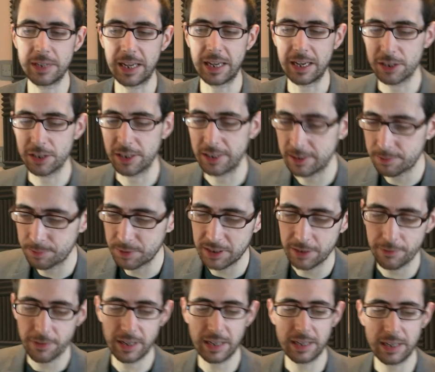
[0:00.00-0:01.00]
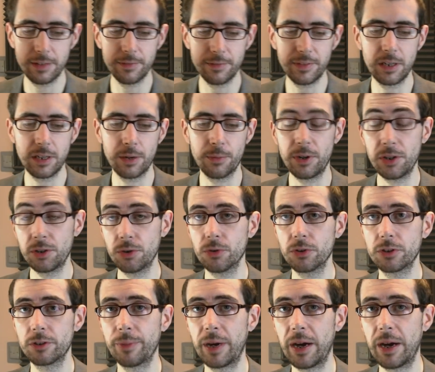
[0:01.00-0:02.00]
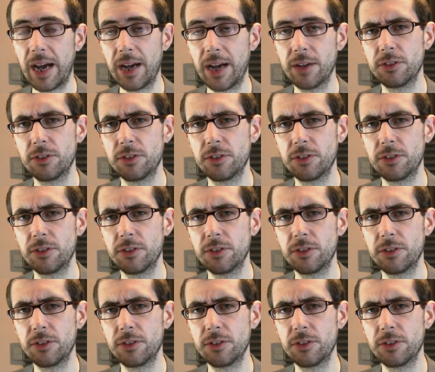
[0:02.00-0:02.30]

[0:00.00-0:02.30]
actually, specifically in the video where he talks about how